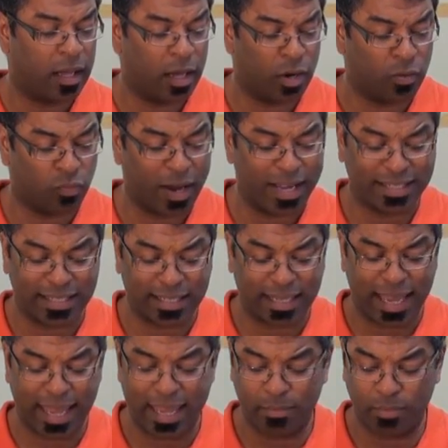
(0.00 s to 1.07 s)
rated
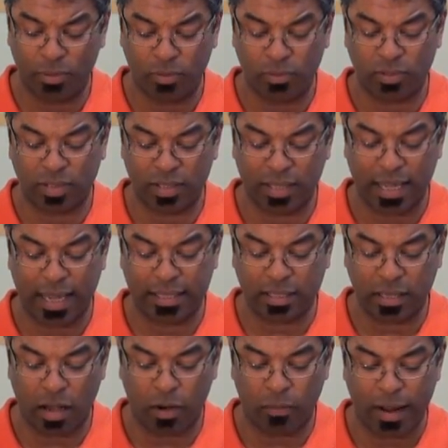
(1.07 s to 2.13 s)
cables that
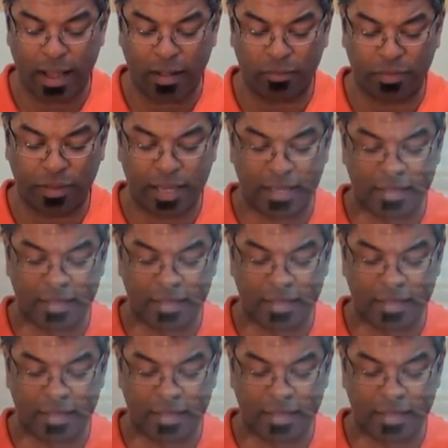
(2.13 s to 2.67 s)
are out there.